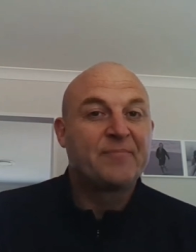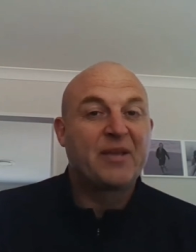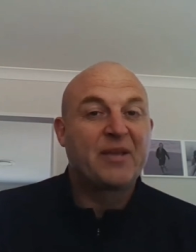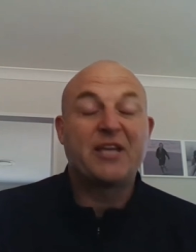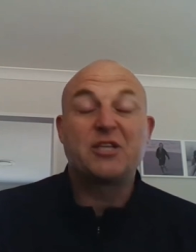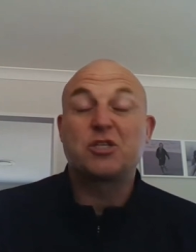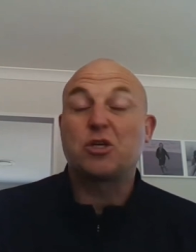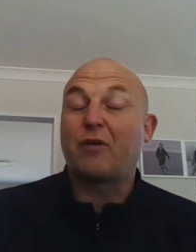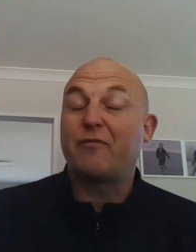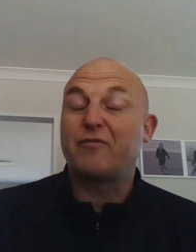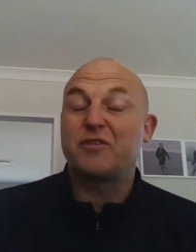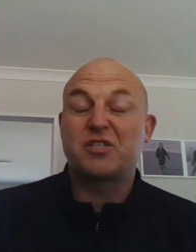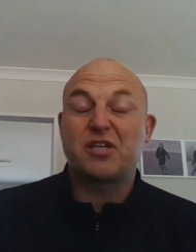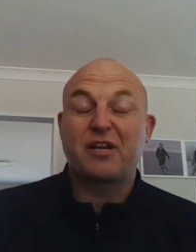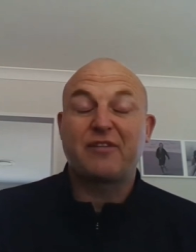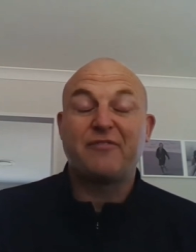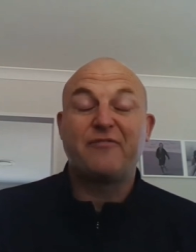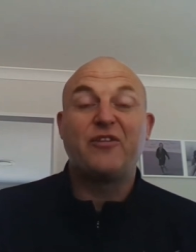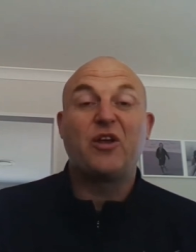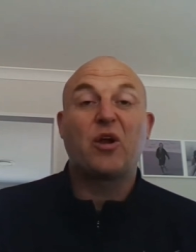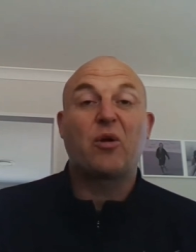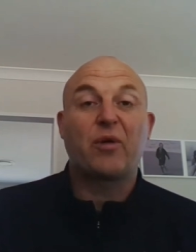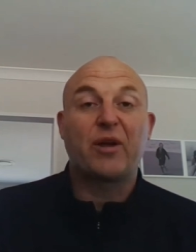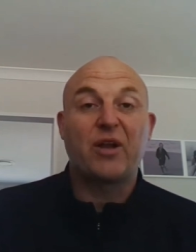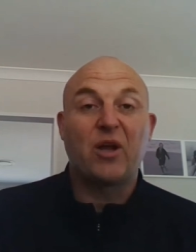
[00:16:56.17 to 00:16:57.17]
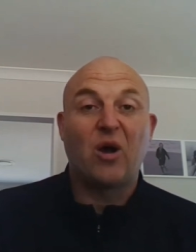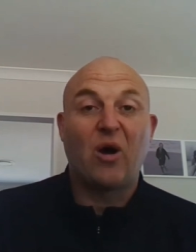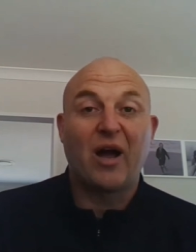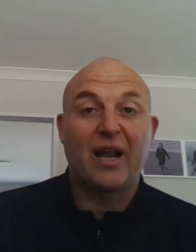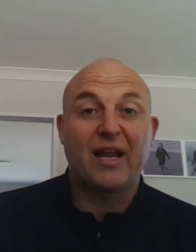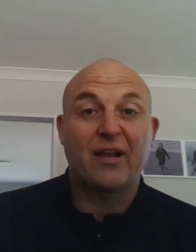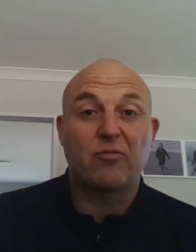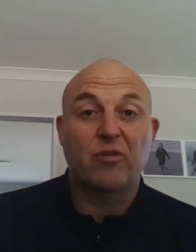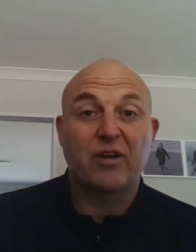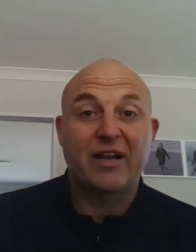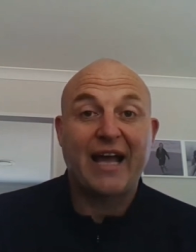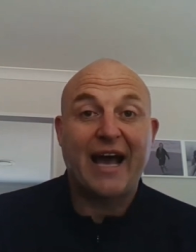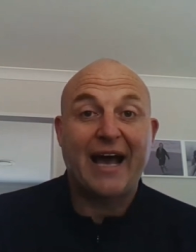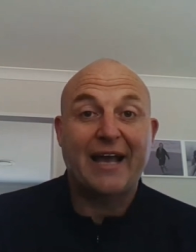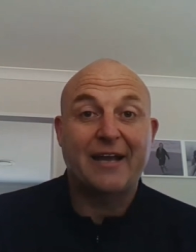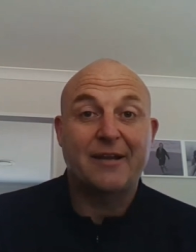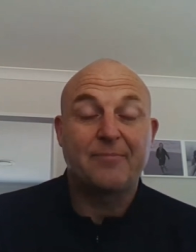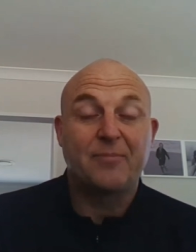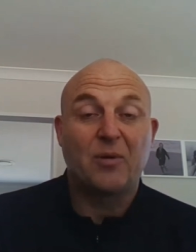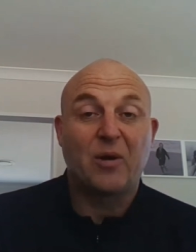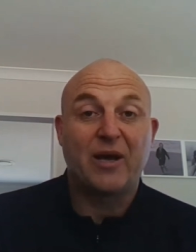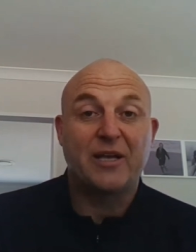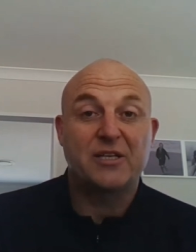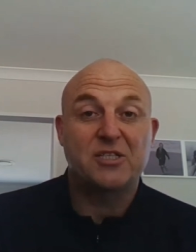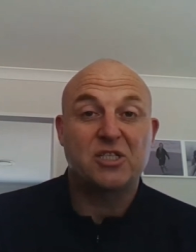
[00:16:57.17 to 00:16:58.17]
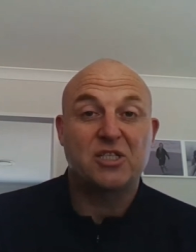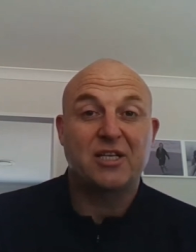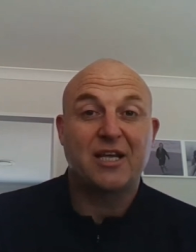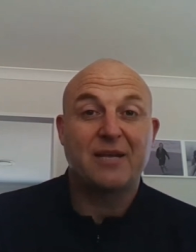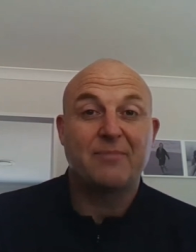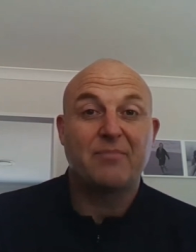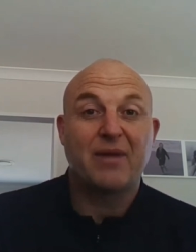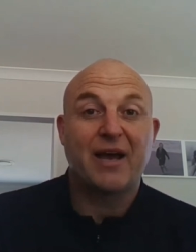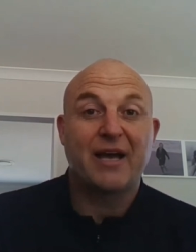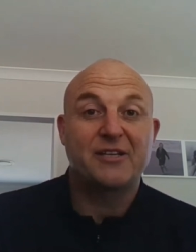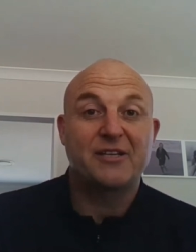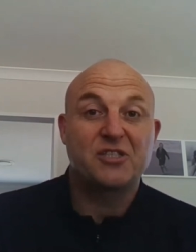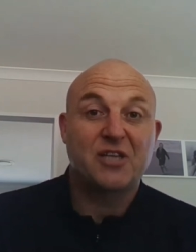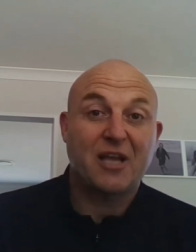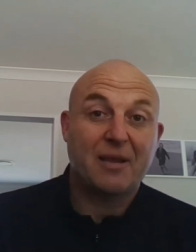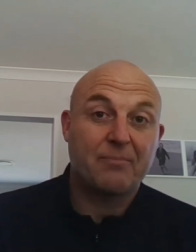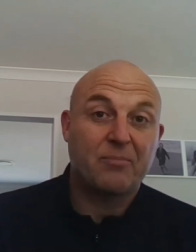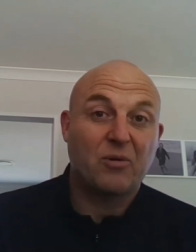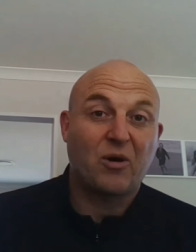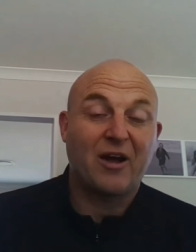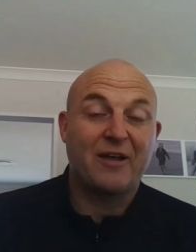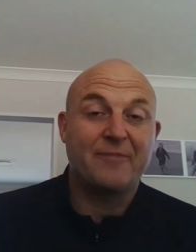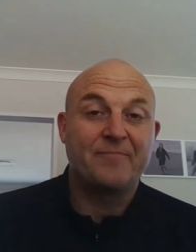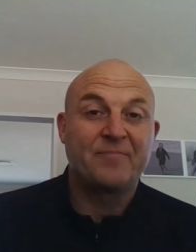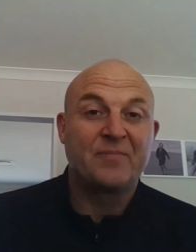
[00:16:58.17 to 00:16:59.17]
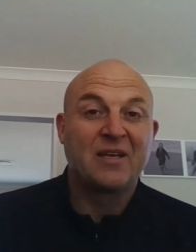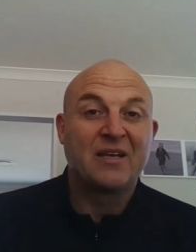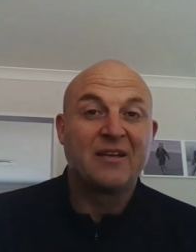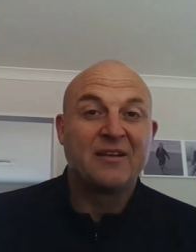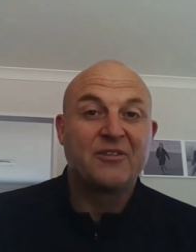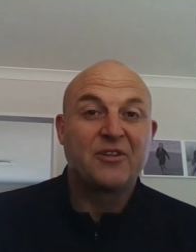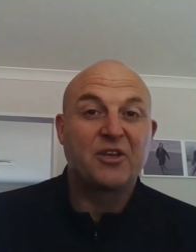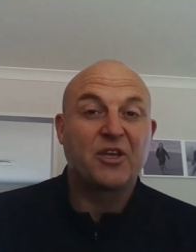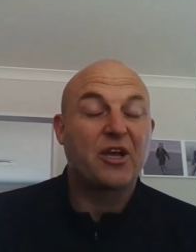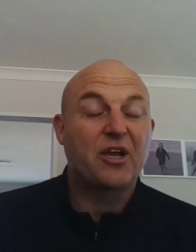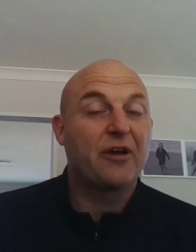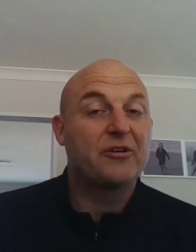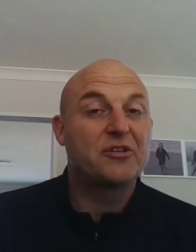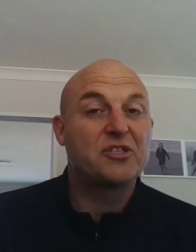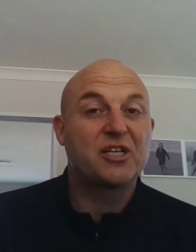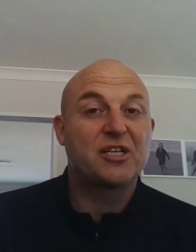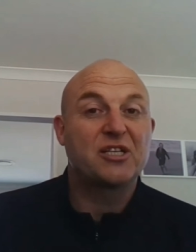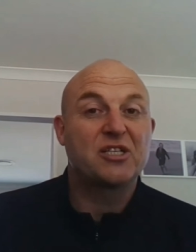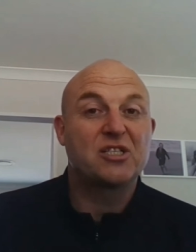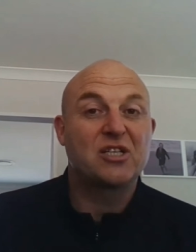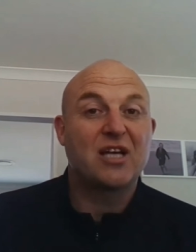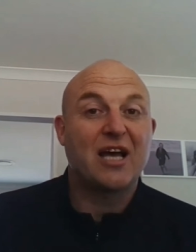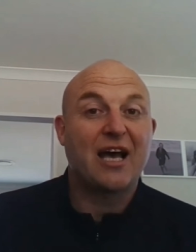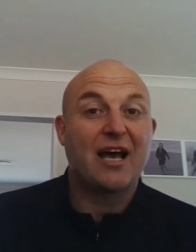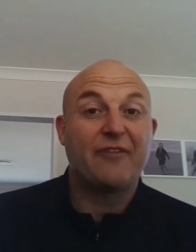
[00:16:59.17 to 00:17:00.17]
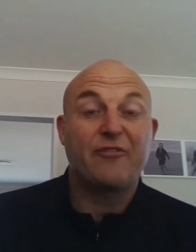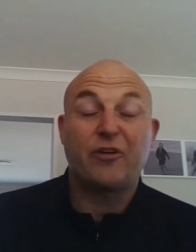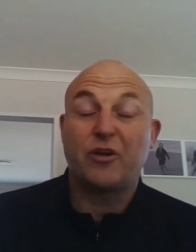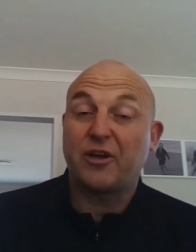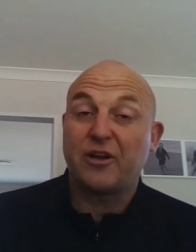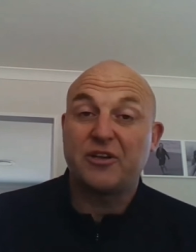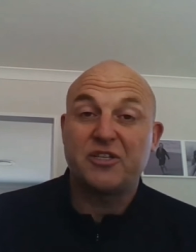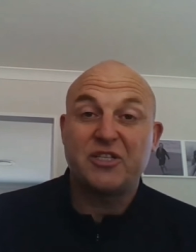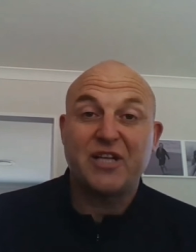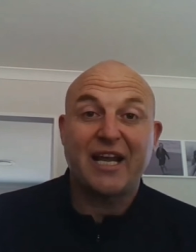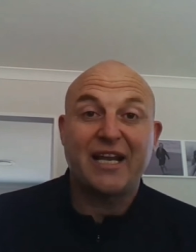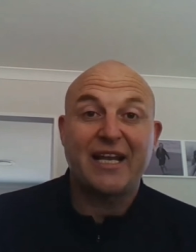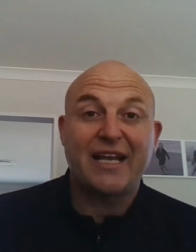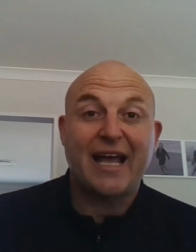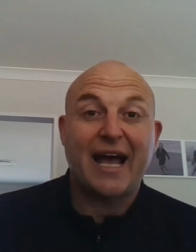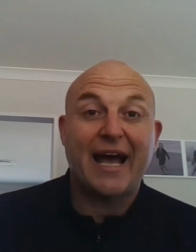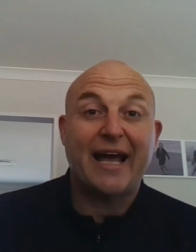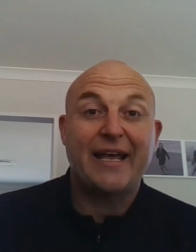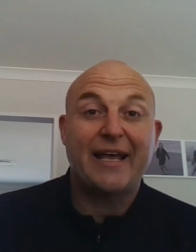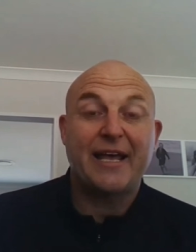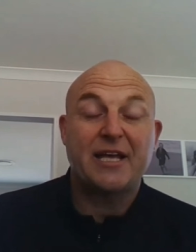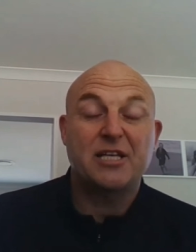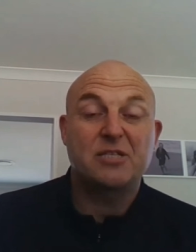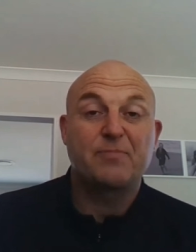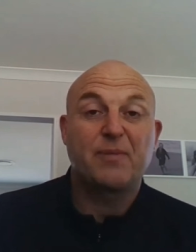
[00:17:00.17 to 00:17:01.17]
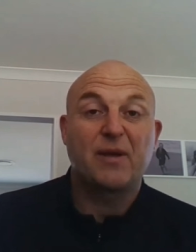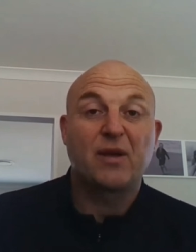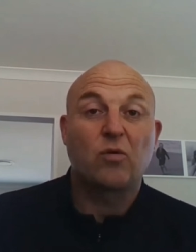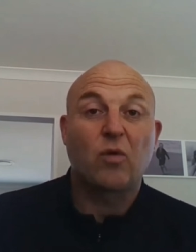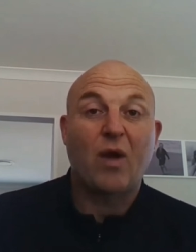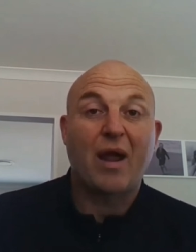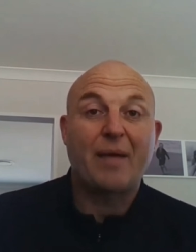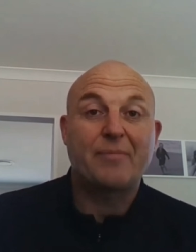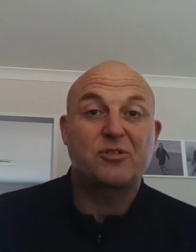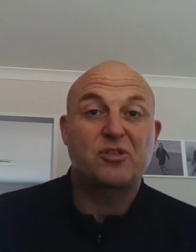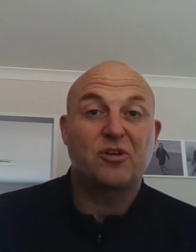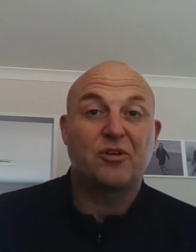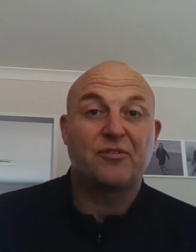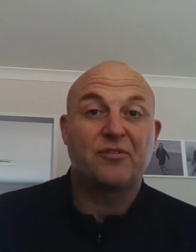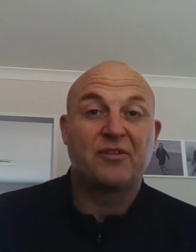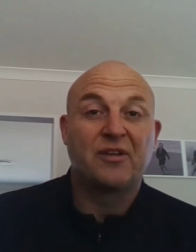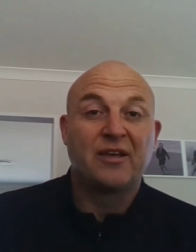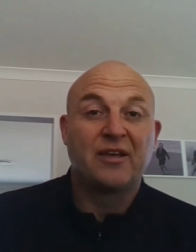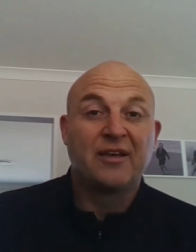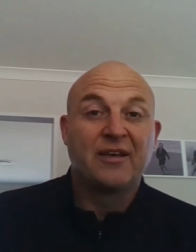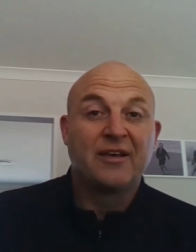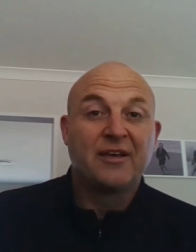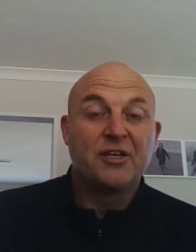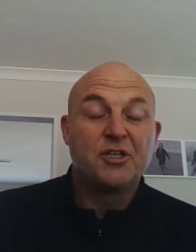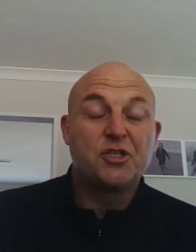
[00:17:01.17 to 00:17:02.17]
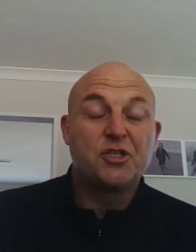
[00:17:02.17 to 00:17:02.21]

He's obviously very highly regarded by his teammates and by the coaching staff. I know Danny Hay has big raps on